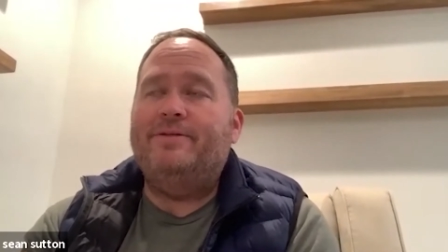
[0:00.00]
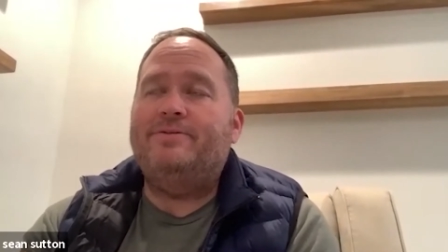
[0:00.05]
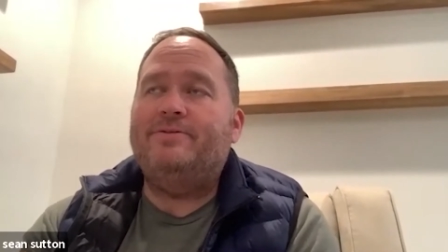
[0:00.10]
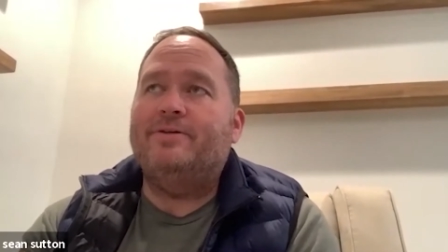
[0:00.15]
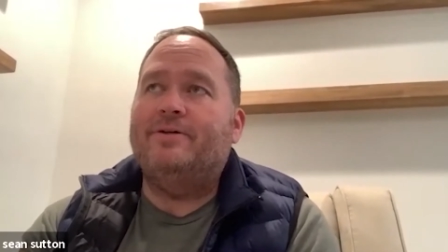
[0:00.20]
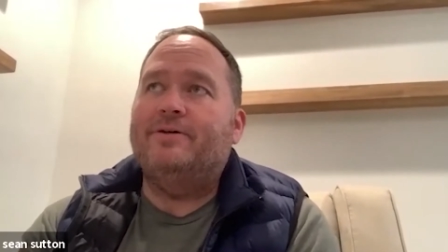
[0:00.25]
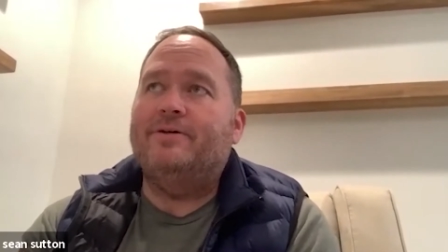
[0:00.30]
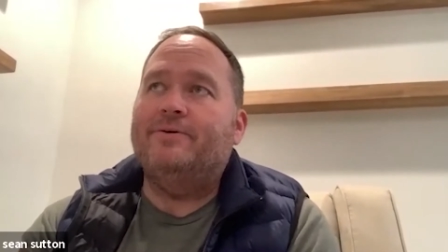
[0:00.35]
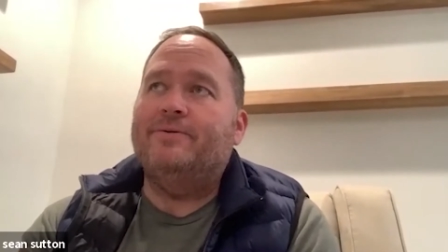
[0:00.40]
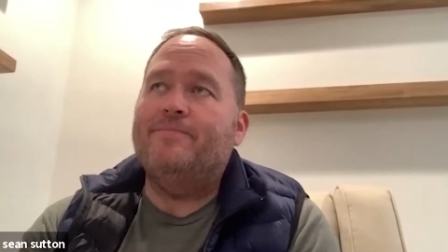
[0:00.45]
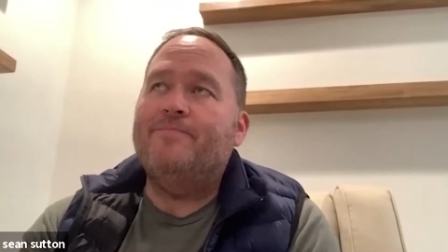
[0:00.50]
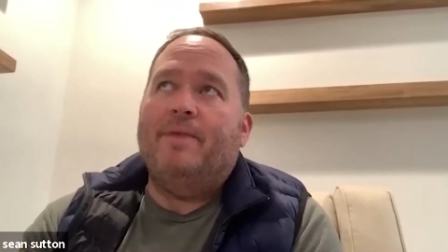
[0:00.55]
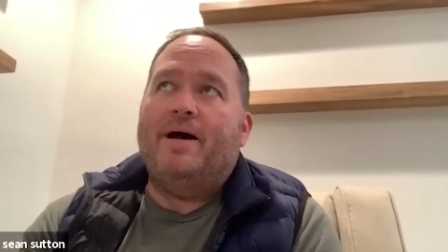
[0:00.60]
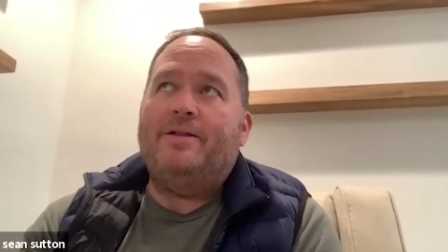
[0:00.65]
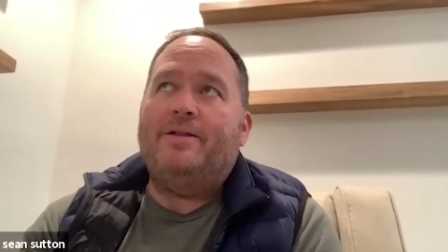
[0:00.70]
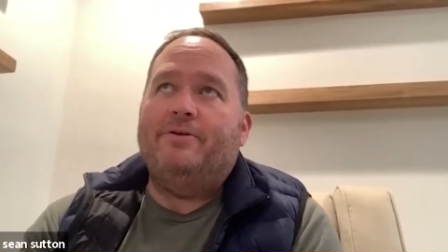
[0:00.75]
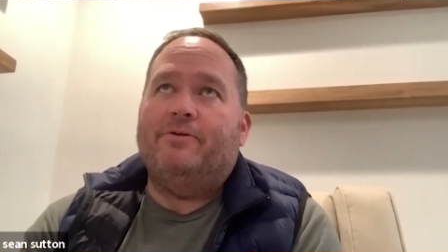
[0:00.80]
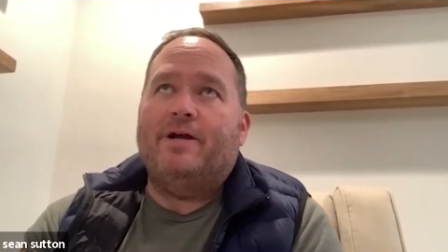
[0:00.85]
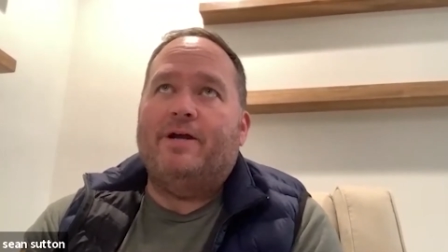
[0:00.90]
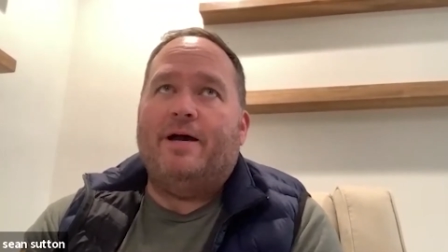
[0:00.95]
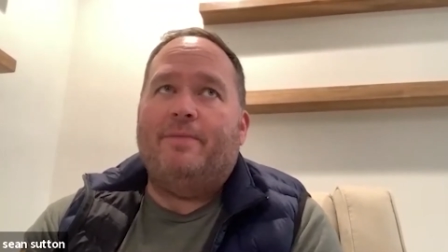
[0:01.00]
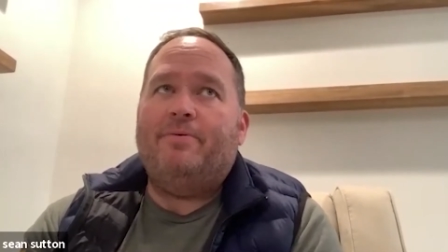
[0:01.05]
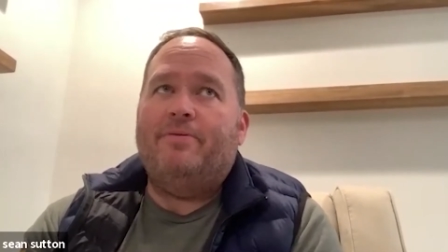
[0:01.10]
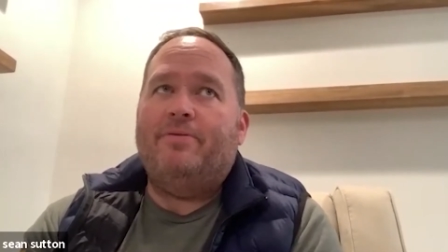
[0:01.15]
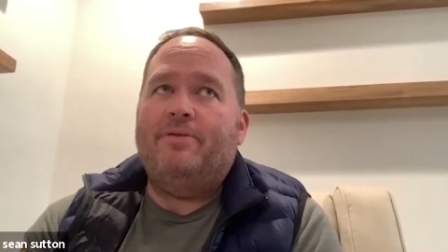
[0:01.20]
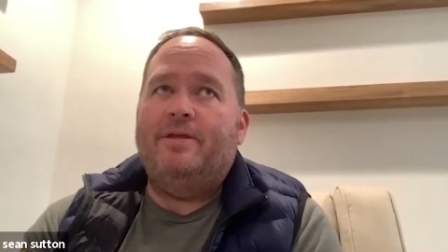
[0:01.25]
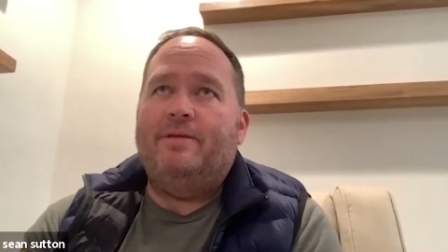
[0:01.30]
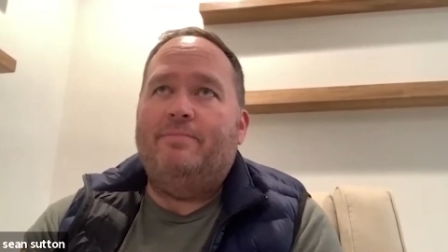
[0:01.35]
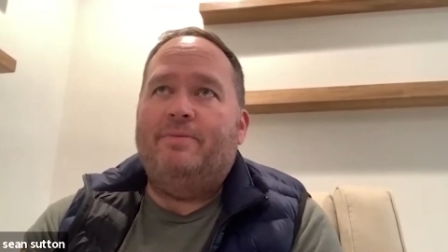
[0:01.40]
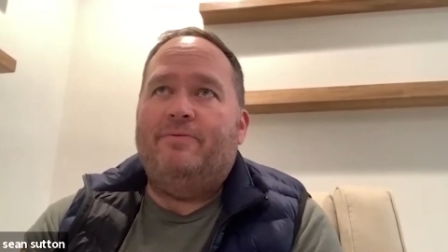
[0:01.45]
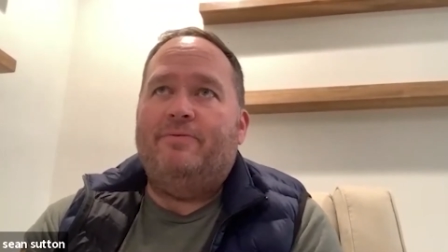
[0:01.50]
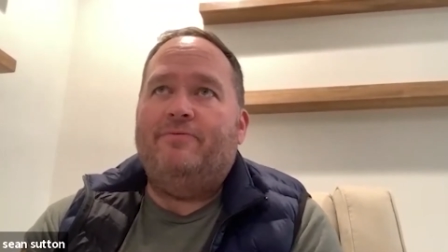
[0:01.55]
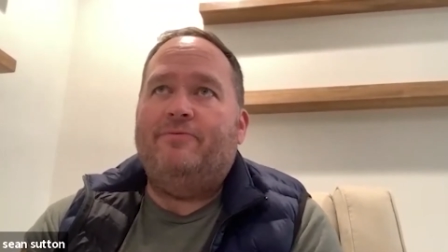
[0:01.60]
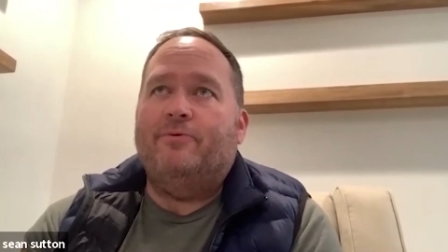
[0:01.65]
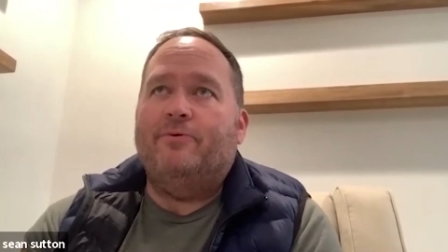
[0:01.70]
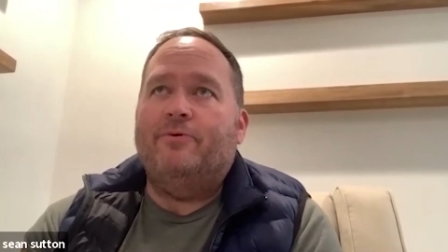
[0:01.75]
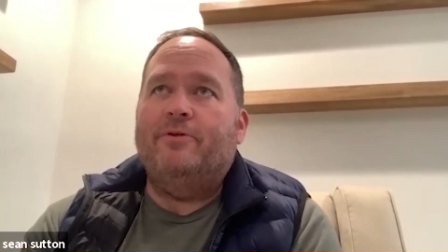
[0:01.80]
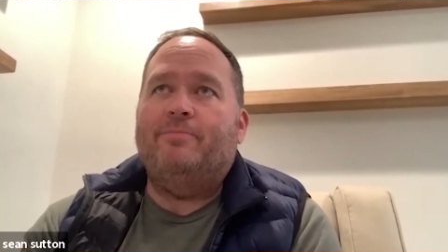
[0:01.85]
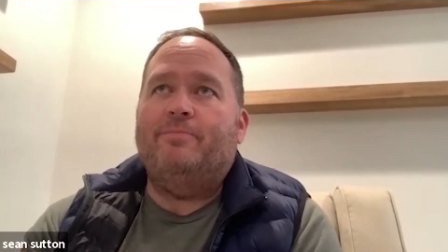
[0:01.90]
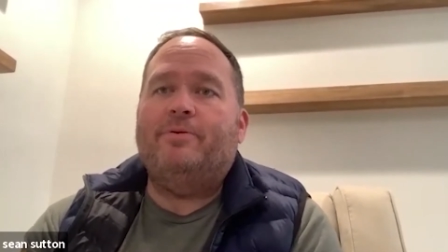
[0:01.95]
So my neuropathy
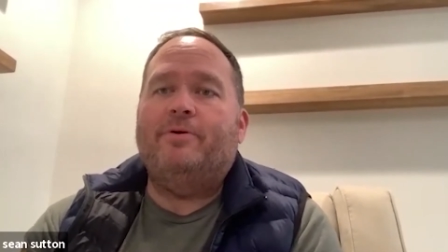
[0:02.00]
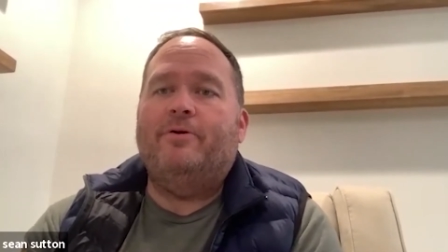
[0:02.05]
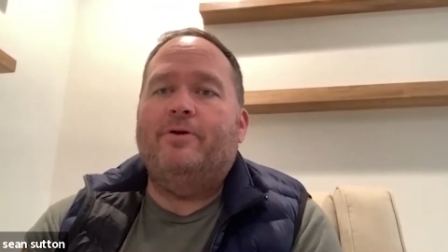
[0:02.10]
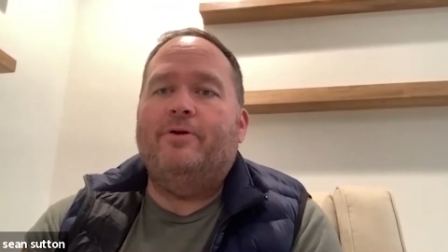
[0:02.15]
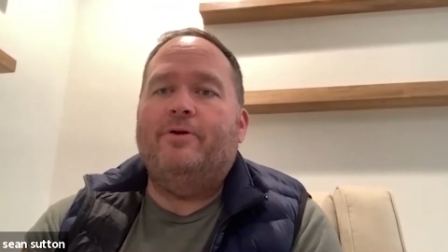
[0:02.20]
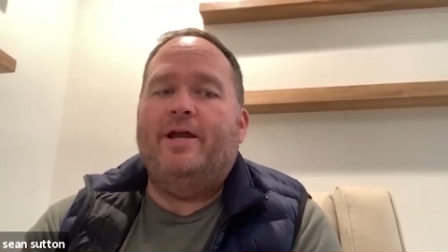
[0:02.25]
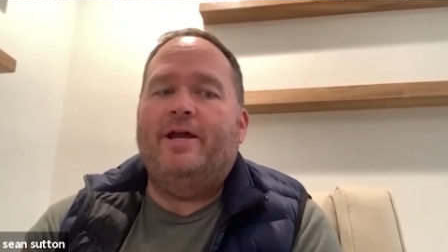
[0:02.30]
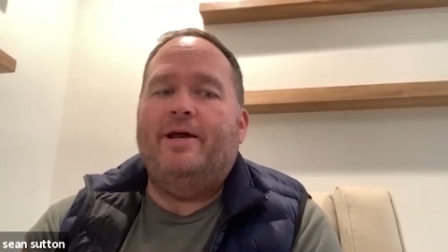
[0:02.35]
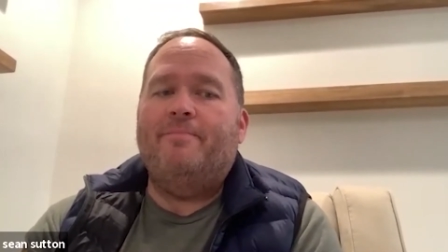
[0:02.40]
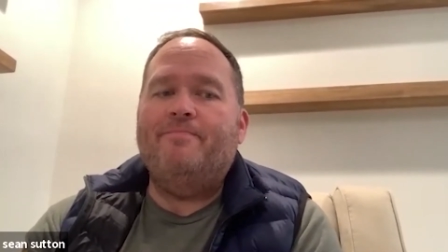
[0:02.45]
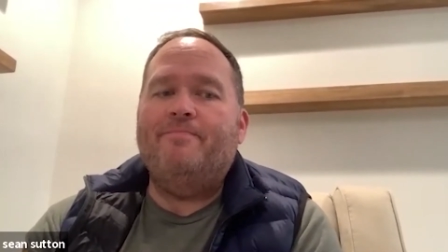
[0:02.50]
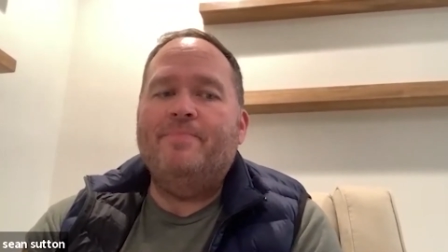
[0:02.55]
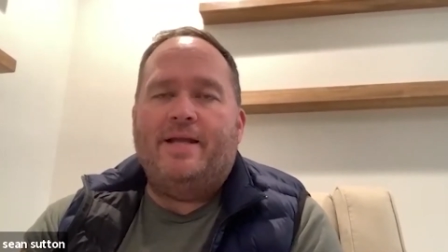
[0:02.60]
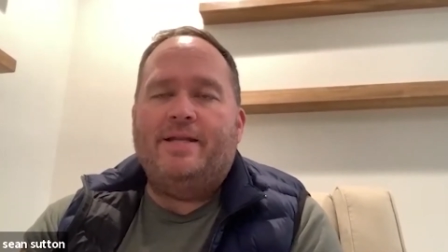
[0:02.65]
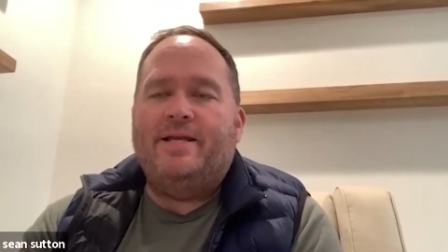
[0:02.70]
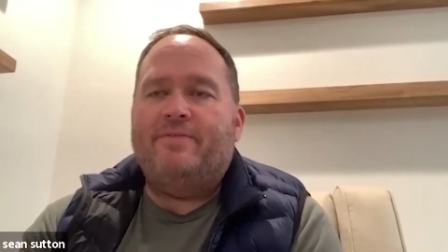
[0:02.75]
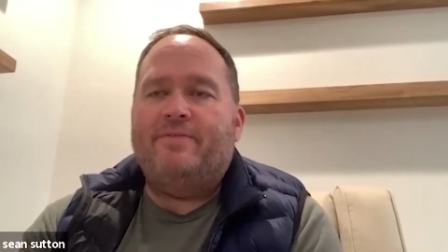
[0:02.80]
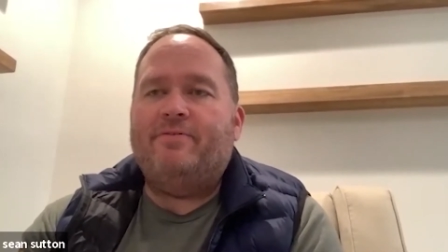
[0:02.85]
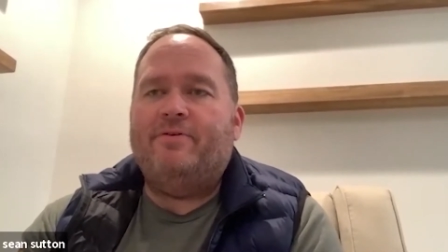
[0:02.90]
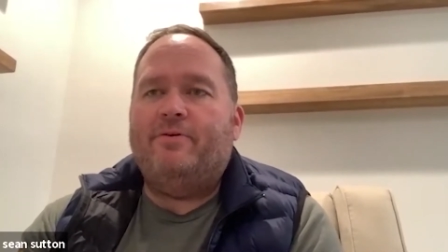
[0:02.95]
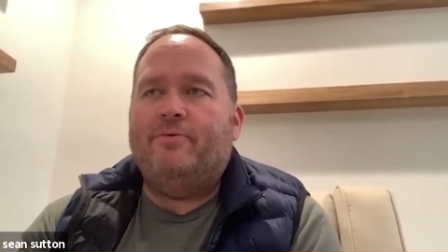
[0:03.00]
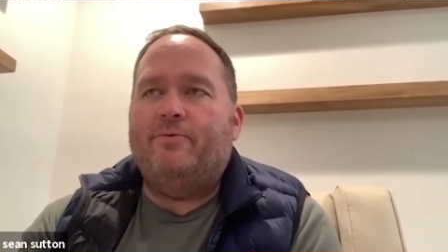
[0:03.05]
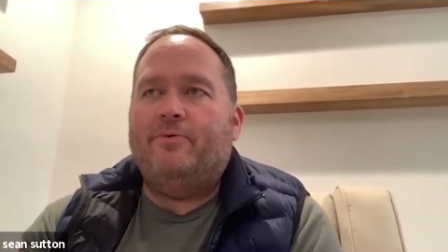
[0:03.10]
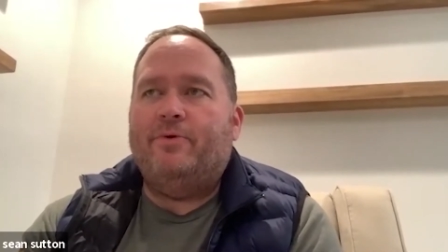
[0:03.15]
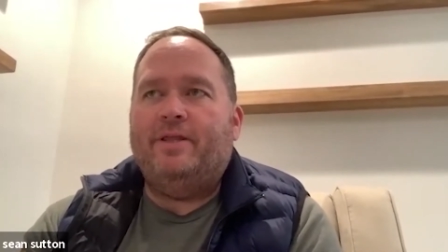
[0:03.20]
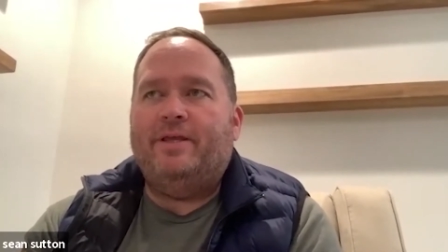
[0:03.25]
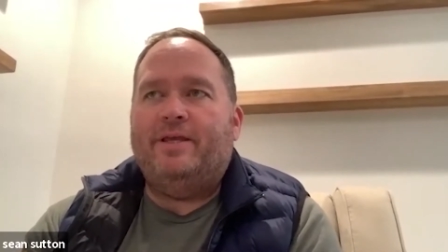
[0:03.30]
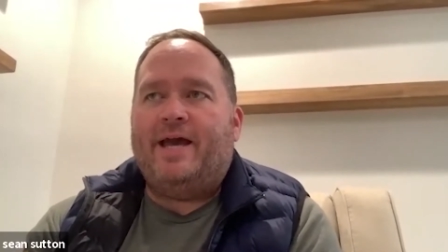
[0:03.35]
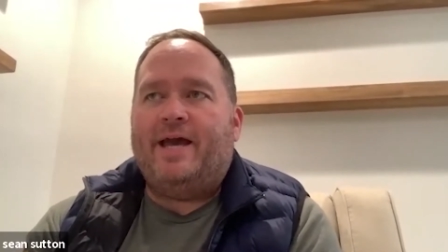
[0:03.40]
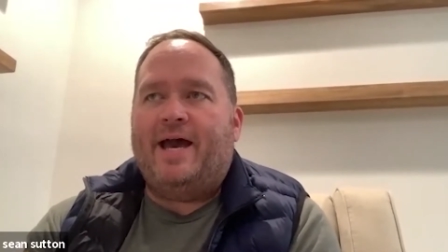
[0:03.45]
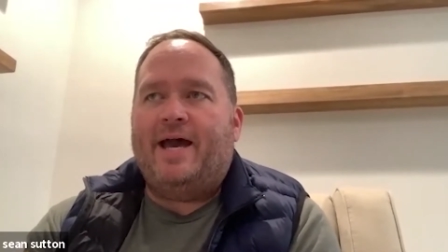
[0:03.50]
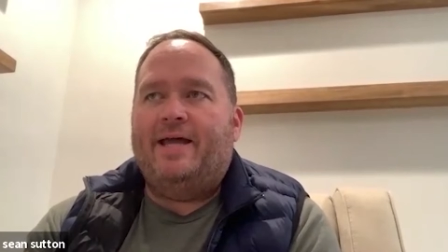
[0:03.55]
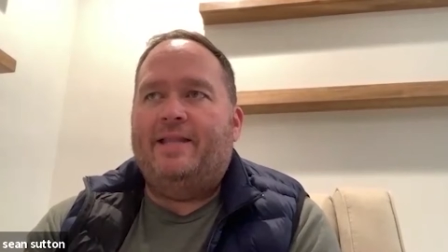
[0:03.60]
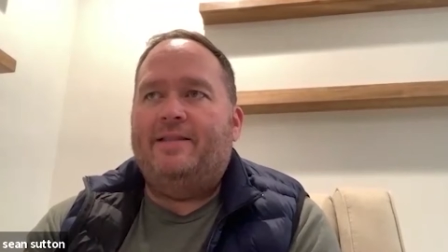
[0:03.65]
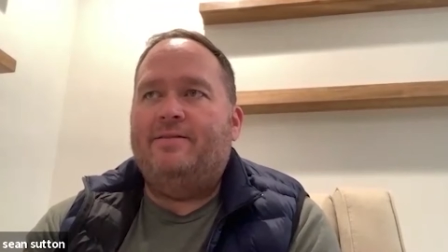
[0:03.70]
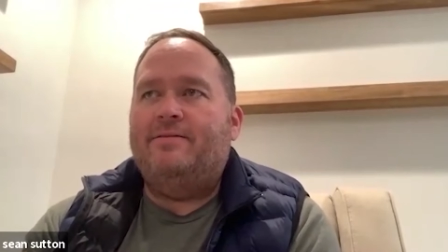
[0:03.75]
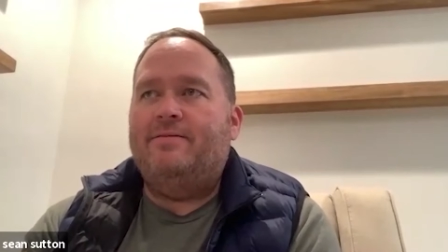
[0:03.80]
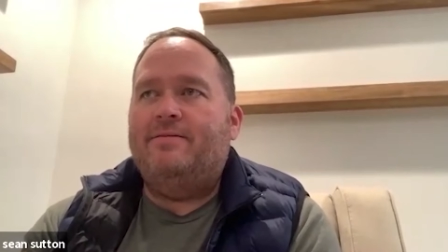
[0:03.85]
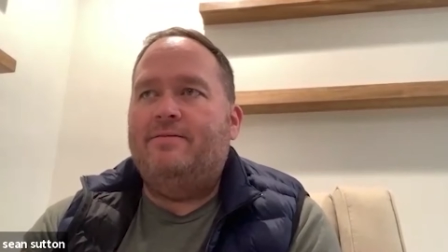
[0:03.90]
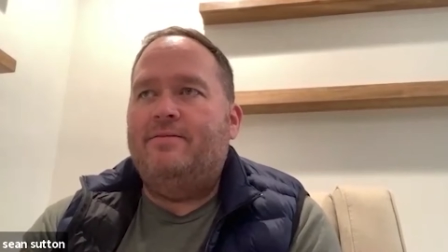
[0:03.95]
before the program, I never really
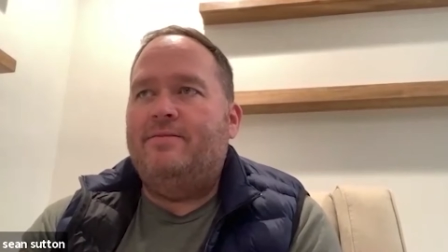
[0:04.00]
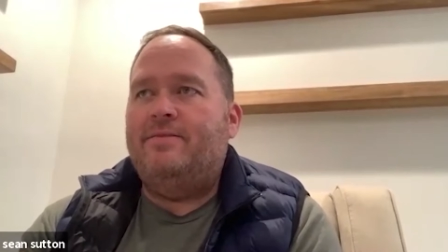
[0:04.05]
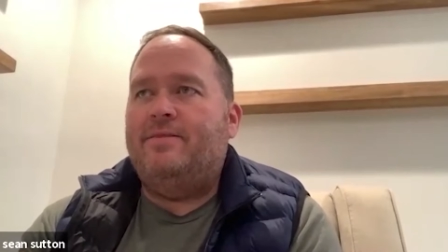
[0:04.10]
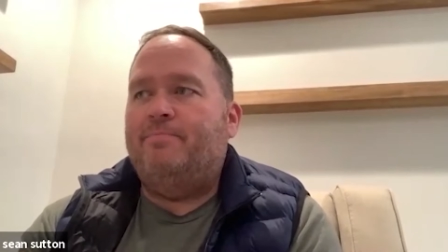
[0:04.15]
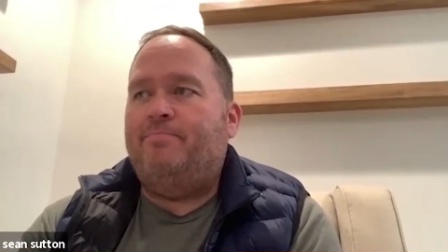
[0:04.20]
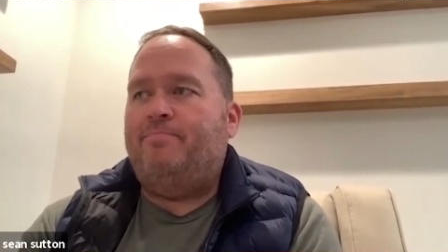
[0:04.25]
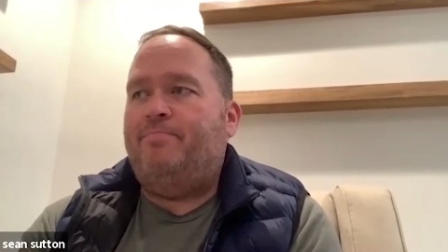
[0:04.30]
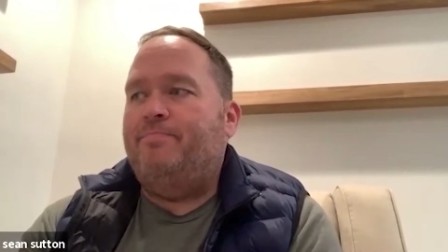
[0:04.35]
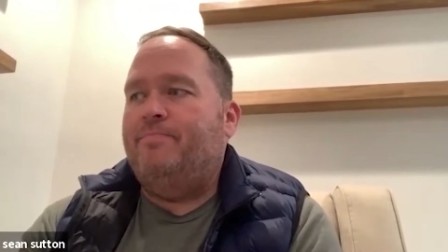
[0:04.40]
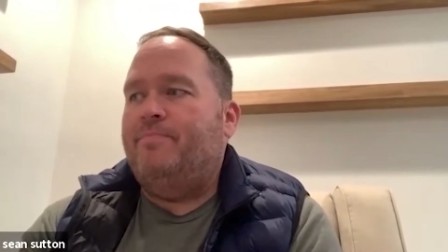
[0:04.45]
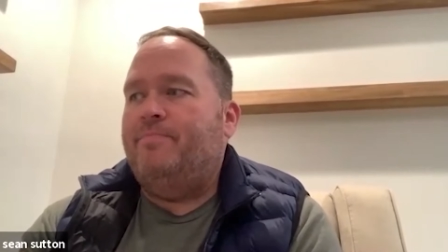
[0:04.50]
had the